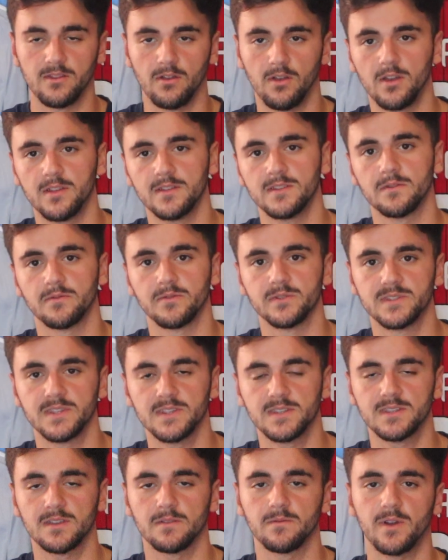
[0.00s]
Only difference
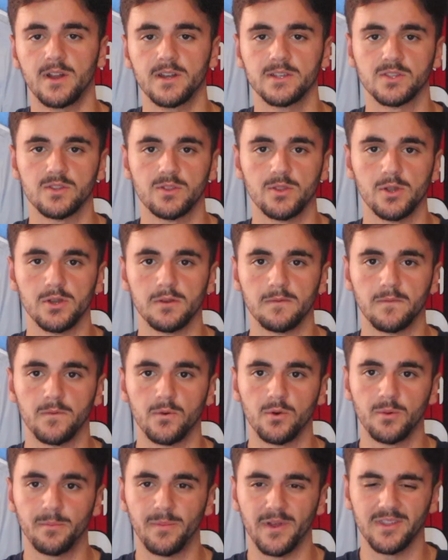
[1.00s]
is Cavani's
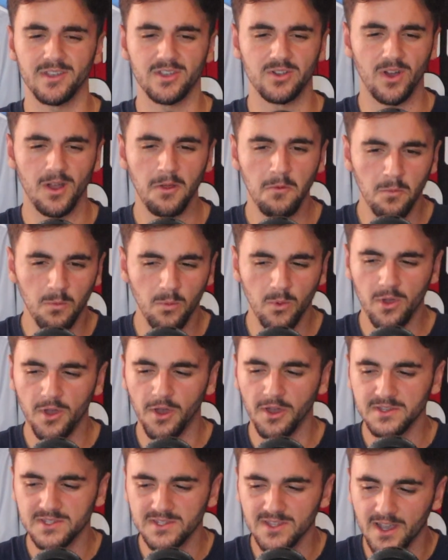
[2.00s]
34, but the guy
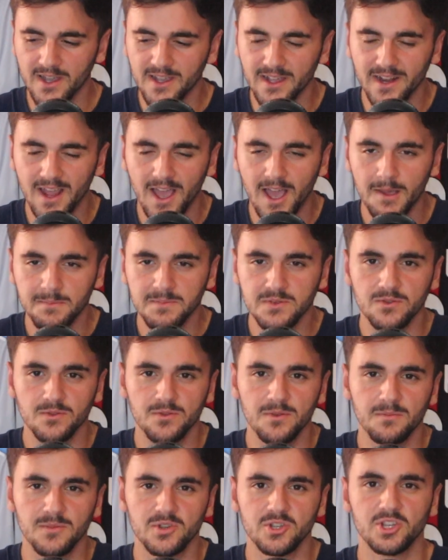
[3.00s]
works like an
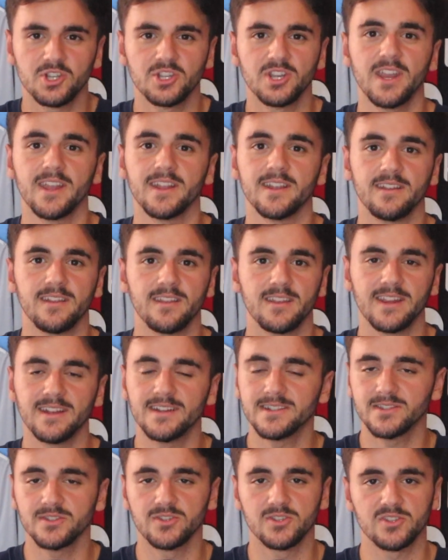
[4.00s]
absolute machine. He
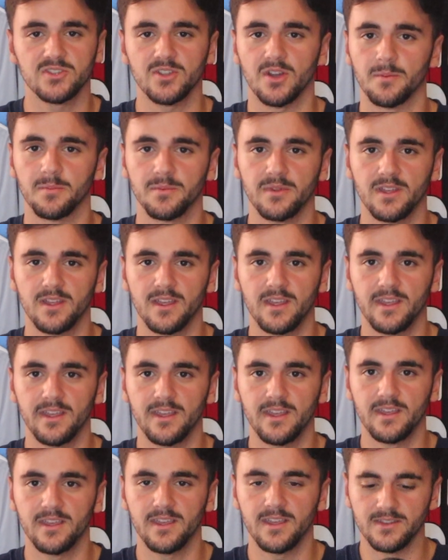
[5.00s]
doesn't stop.
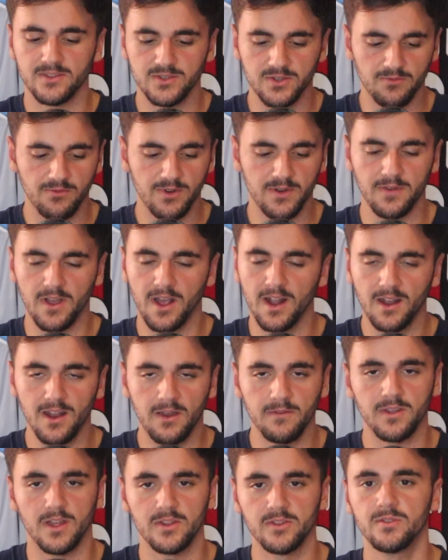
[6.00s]

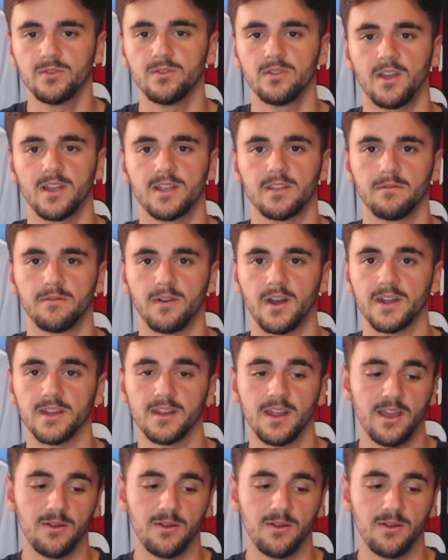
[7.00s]
I do like Cavani.